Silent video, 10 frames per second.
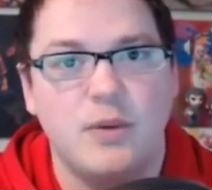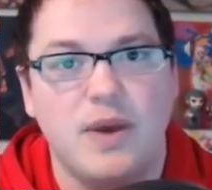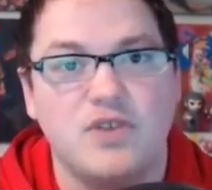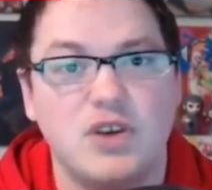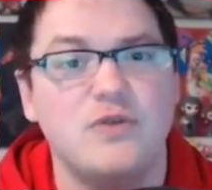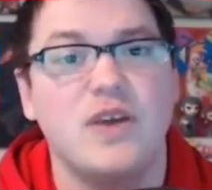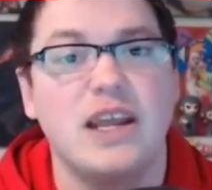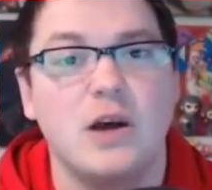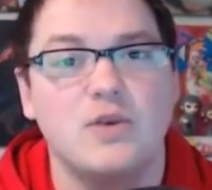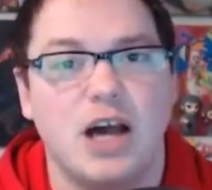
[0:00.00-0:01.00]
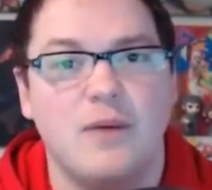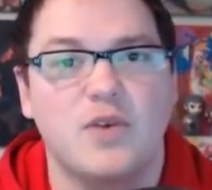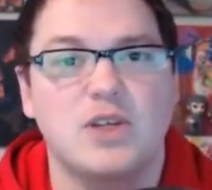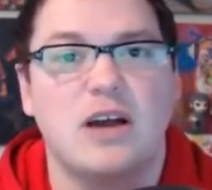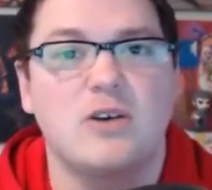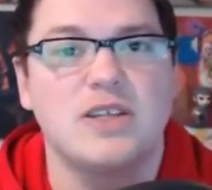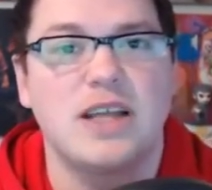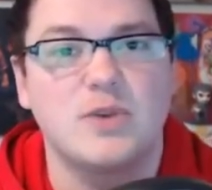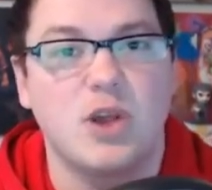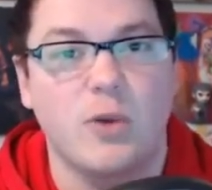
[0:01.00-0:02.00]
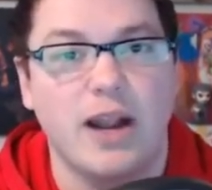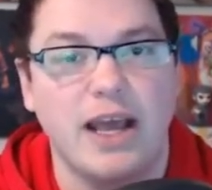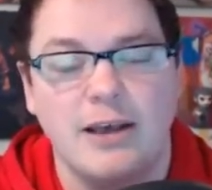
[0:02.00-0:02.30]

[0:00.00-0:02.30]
We have 2 videos up for Soccer Slammers already.